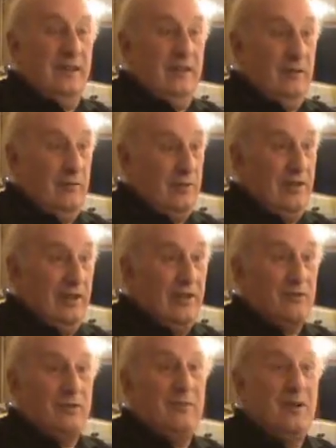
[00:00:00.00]
there was an
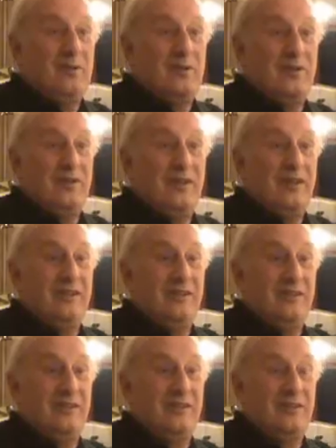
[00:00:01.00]
electric motor in there
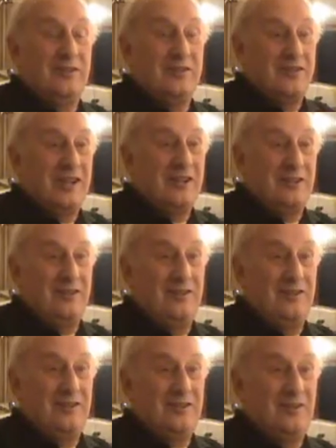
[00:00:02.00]
and a contactor
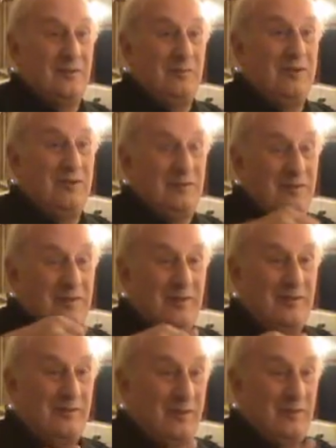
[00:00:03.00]
unit, so that when you lifted
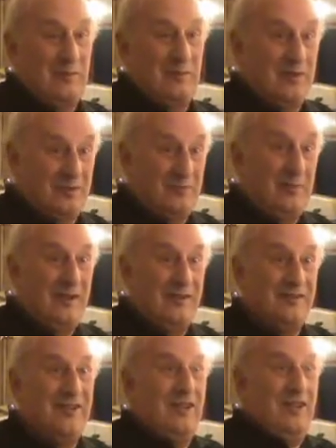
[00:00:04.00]
the phone and pressed the button,